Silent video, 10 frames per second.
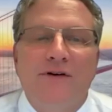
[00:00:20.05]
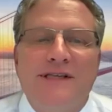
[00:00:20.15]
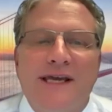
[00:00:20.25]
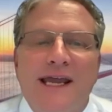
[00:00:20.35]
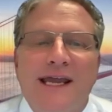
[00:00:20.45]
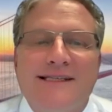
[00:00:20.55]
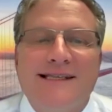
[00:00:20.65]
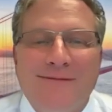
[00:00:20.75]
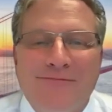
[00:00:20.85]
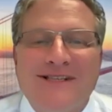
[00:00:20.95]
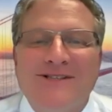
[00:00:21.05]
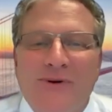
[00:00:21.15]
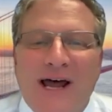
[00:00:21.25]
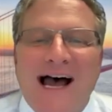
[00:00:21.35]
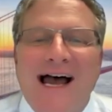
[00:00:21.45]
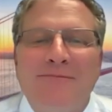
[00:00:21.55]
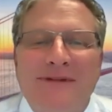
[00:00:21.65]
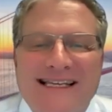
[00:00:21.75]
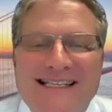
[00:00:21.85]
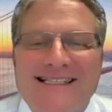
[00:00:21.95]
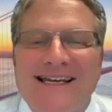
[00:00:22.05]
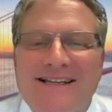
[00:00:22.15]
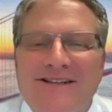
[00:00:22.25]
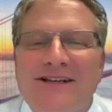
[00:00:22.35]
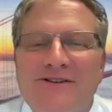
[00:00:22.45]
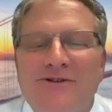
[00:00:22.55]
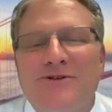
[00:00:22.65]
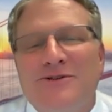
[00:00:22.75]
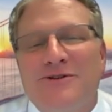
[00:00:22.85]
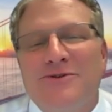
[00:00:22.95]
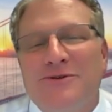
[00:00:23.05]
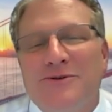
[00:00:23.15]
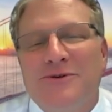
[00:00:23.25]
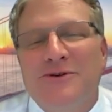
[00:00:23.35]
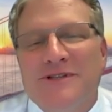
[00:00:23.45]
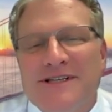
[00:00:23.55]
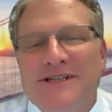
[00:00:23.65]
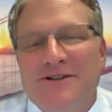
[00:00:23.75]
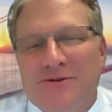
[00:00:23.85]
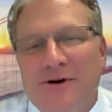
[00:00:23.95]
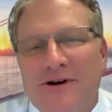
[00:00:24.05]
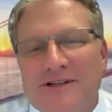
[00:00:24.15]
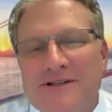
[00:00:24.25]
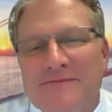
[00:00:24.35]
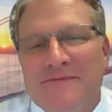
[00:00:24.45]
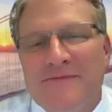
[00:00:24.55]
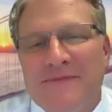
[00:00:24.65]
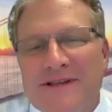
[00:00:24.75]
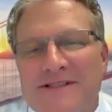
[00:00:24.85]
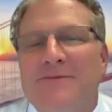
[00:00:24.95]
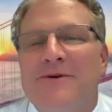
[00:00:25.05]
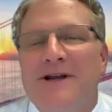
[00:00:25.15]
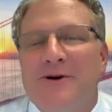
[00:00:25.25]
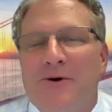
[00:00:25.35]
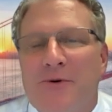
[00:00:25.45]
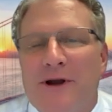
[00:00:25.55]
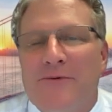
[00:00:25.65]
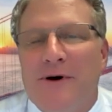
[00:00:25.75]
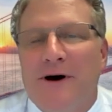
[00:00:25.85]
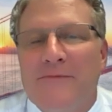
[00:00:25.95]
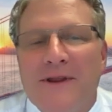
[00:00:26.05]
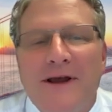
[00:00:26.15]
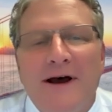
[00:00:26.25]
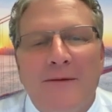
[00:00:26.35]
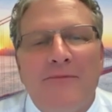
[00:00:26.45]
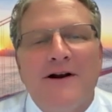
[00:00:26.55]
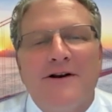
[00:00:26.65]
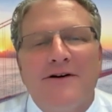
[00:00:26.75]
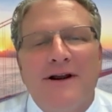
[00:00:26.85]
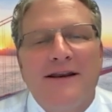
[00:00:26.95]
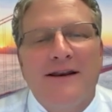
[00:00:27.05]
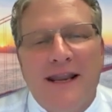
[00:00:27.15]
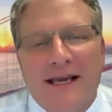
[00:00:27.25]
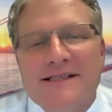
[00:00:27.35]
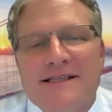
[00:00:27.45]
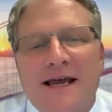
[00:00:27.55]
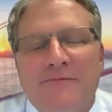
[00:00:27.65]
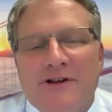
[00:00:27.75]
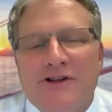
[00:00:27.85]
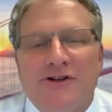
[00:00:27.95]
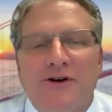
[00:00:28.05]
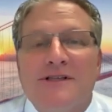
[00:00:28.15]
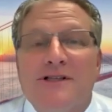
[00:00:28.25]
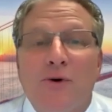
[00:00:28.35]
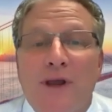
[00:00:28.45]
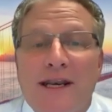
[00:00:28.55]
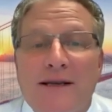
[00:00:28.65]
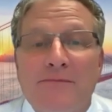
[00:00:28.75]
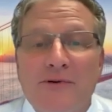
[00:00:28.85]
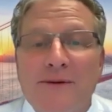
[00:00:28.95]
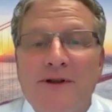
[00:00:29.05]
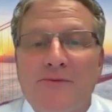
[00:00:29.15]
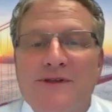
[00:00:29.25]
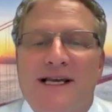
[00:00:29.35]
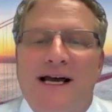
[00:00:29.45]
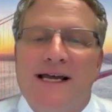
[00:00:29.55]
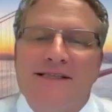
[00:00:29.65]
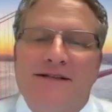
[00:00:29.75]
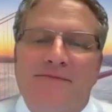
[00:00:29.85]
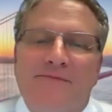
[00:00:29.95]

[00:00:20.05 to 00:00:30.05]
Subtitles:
today's episode, I'm excited to introduce you to Kristina George, someone I know quite well, a partner at Next Step Insurance located in Plymouth, Wisconsin.